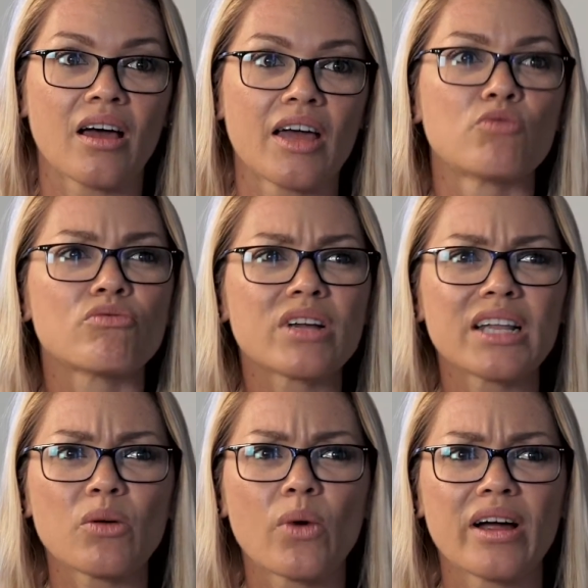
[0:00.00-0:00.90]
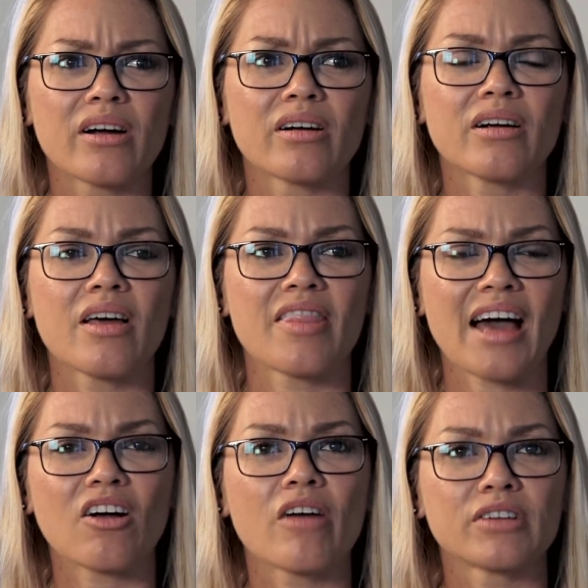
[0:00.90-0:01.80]
and really where
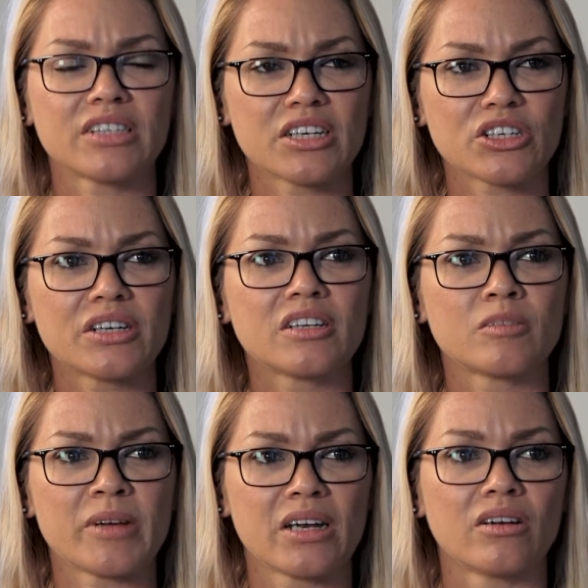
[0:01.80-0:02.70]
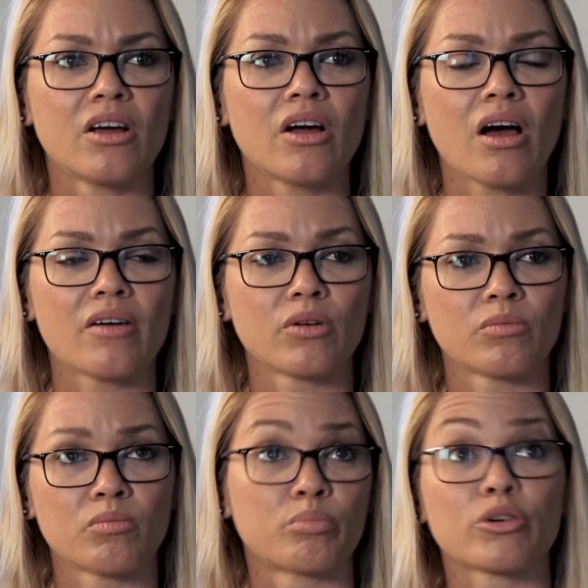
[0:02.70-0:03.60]
that conversation has been
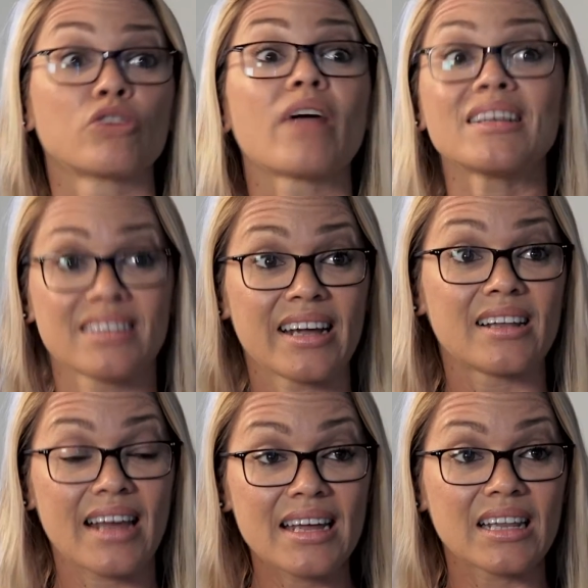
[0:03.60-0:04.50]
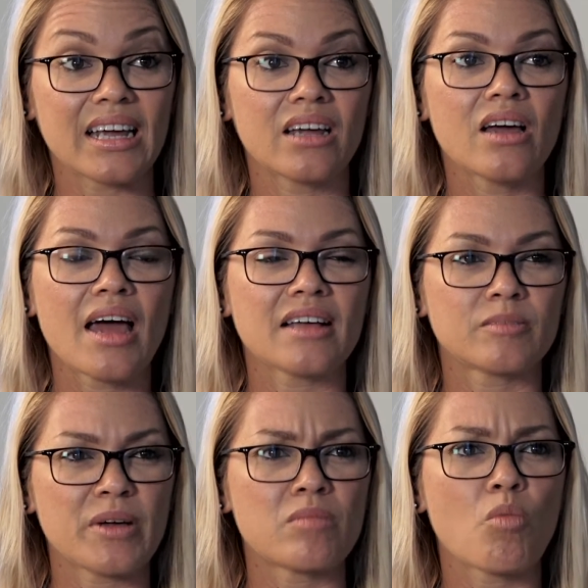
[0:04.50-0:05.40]
progressing lately has
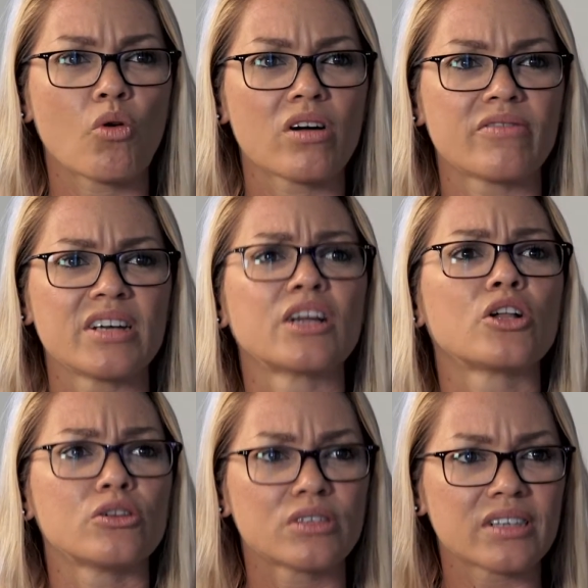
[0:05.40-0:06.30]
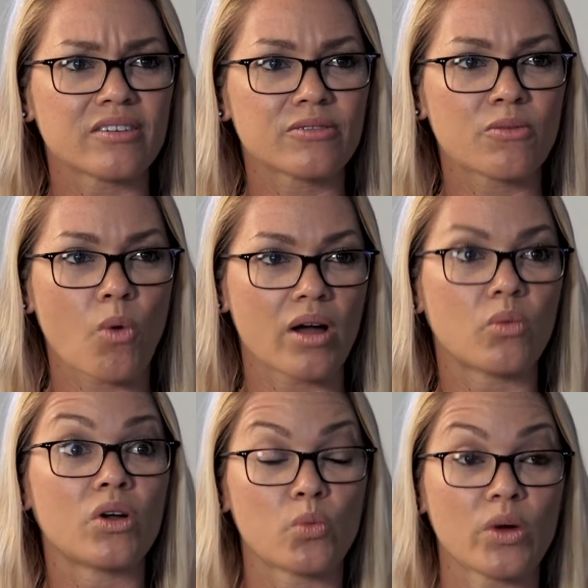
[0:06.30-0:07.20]
been more of an inclusive one in